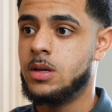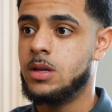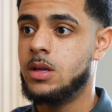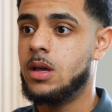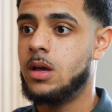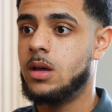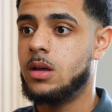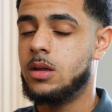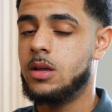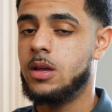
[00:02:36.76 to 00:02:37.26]

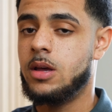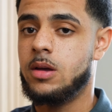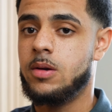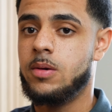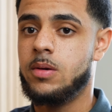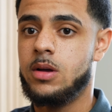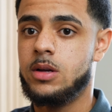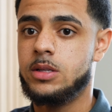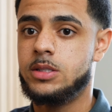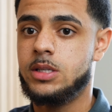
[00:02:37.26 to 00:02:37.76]
Yeah.
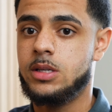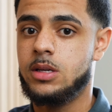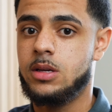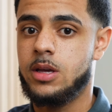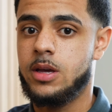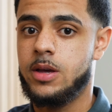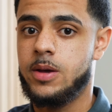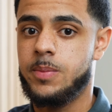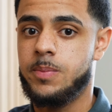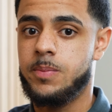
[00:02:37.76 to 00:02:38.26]
I
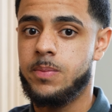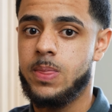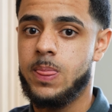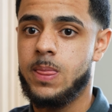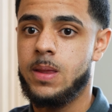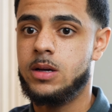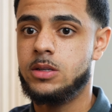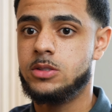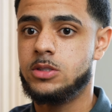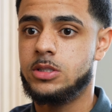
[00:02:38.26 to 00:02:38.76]
think,
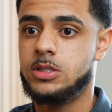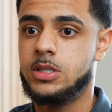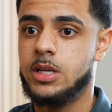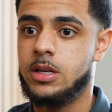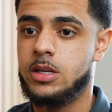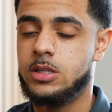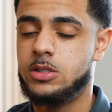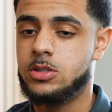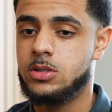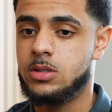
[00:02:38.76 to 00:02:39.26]
as I
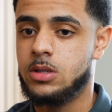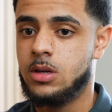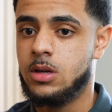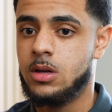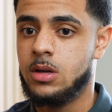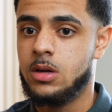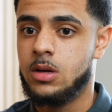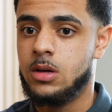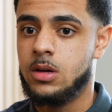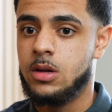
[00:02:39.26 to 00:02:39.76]
said,
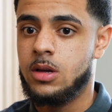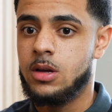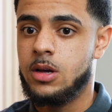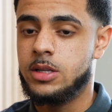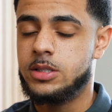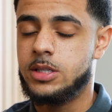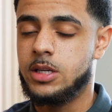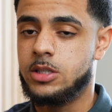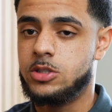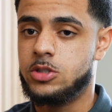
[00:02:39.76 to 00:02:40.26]

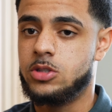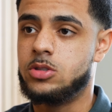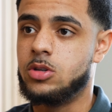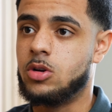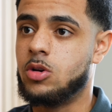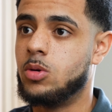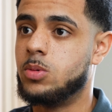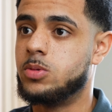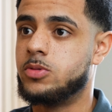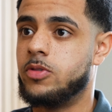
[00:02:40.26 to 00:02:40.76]
I think it's just the
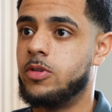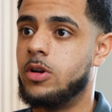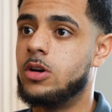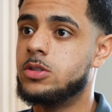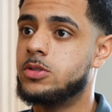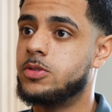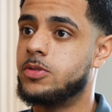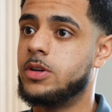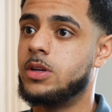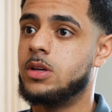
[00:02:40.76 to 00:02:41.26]
club's
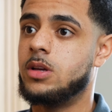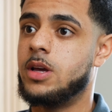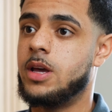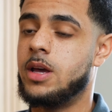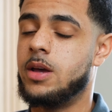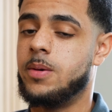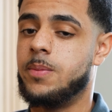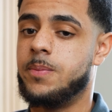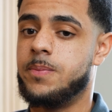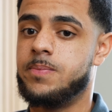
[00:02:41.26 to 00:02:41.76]
philosophy.
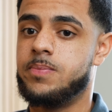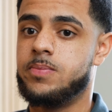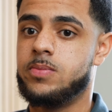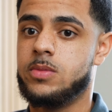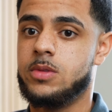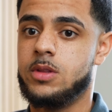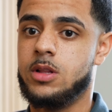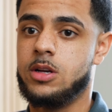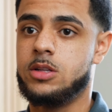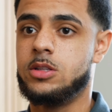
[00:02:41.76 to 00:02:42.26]

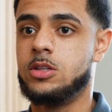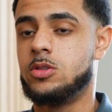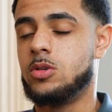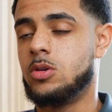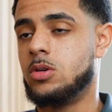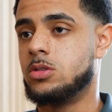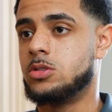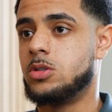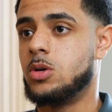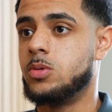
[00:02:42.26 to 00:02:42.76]
Like the
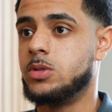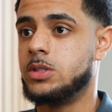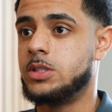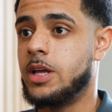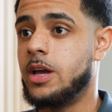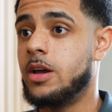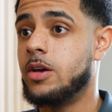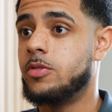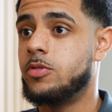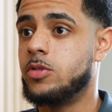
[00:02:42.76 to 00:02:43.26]
door's always
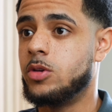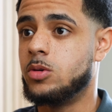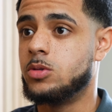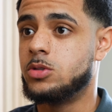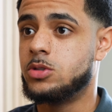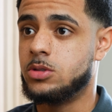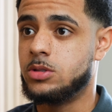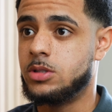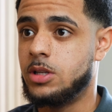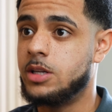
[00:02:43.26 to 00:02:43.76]
there for you. It's
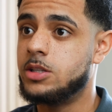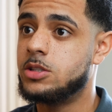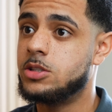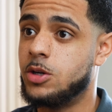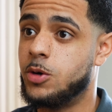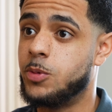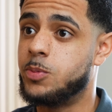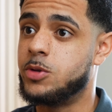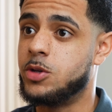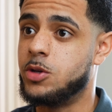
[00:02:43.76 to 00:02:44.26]
just
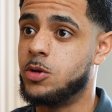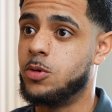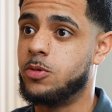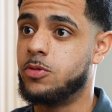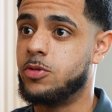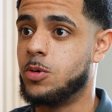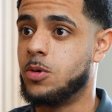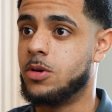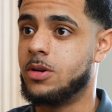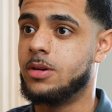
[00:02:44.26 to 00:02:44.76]
literally up to you
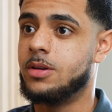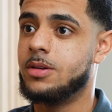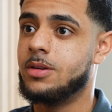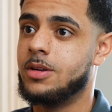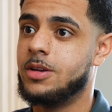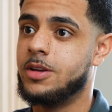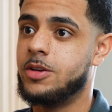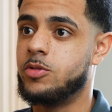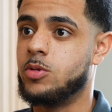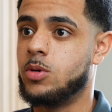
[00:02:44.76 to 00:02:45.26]
if you
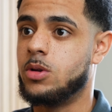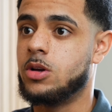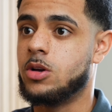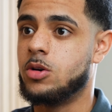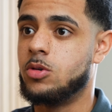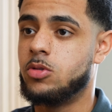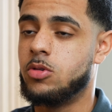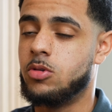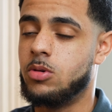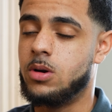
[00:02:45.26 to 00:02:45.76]
wanna
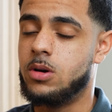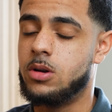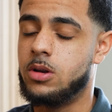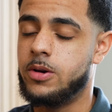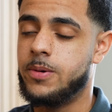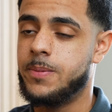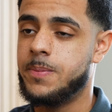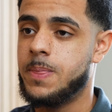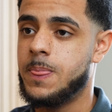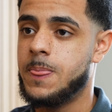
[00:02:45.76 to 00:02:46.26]
go through it or
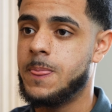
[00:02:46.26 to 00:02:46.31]
not.